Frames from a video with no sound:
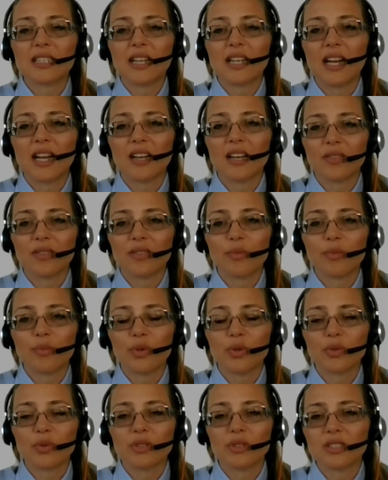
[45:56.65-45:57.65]
kind of
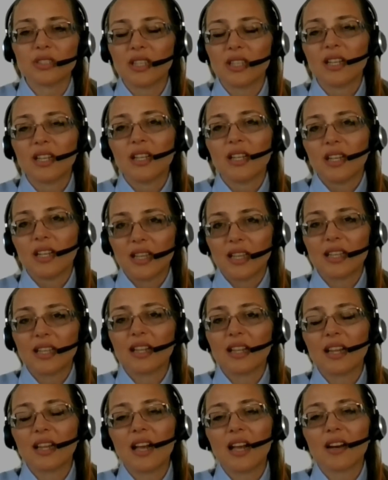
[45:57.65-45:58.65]
abuse in
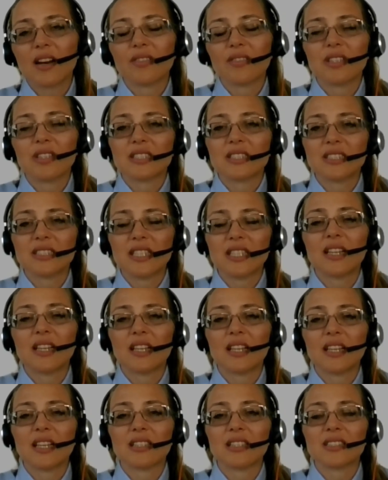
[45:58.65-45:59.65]
a lot of these
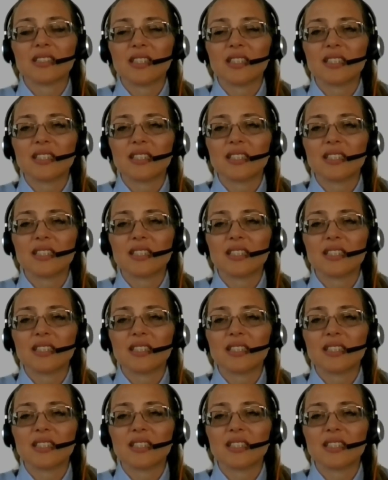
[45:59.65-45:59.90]
settings.